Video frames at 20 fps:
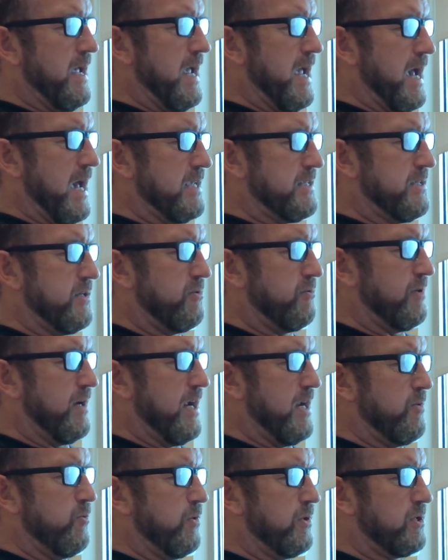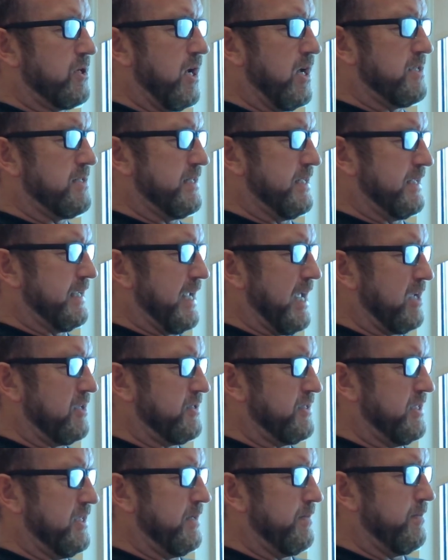acid rain would cause the
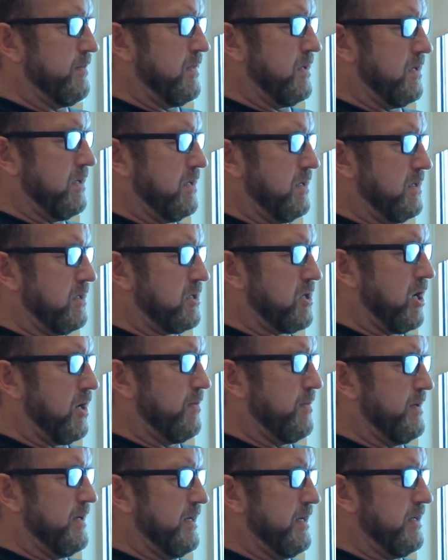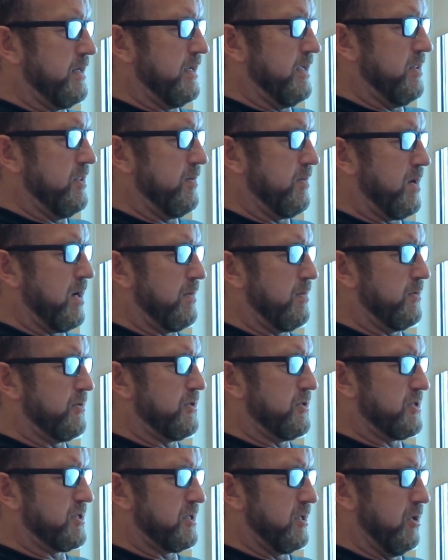calcium carbonate in the marble
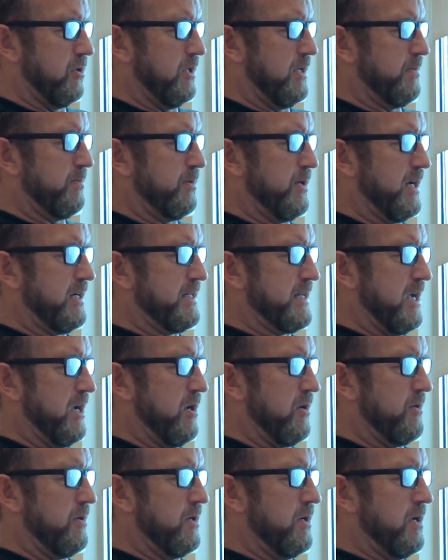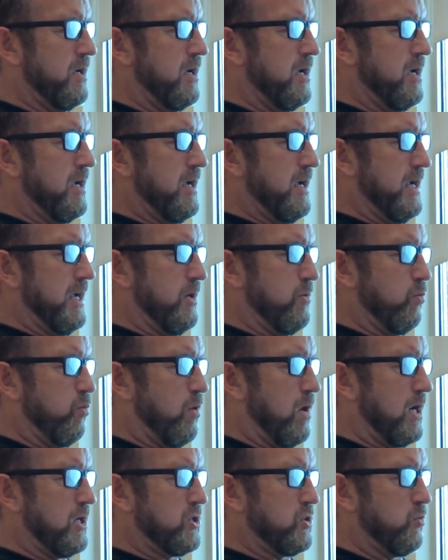to slowly break down and
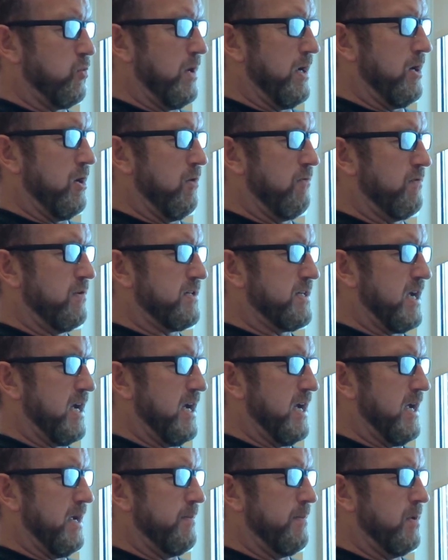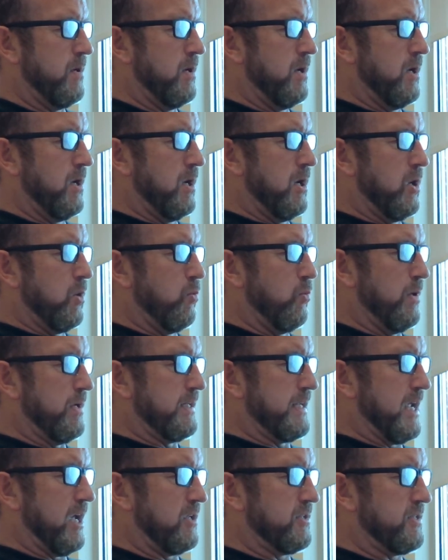wash away over time when
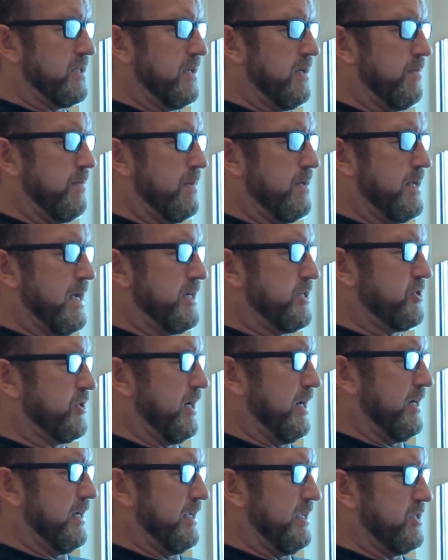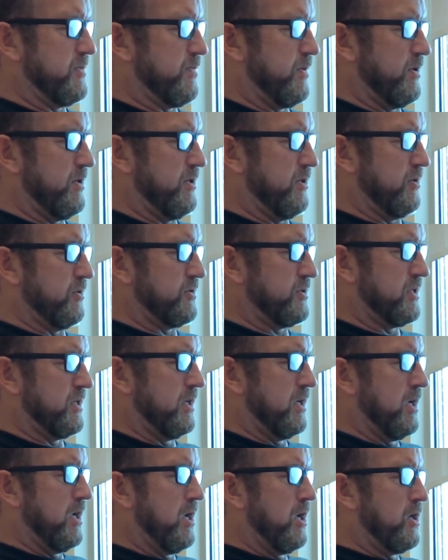calcium nitrate is produced.
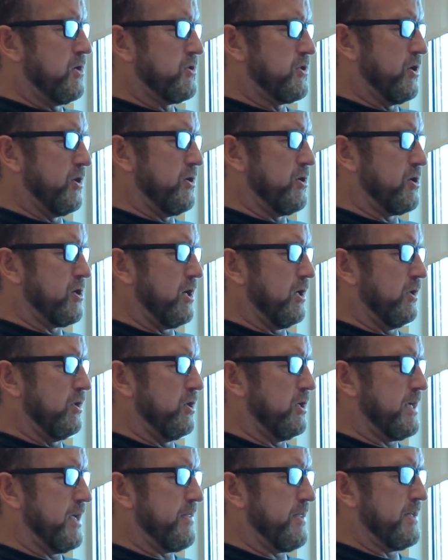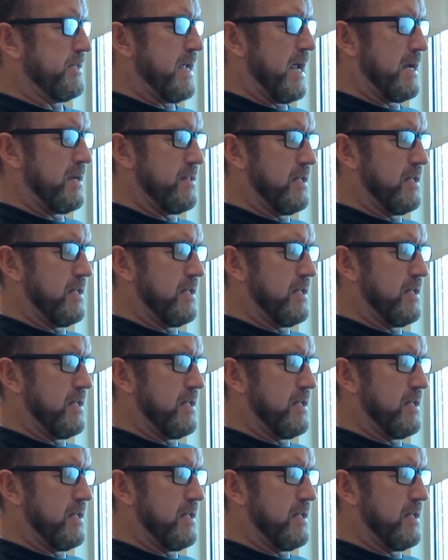So you're going to look at the data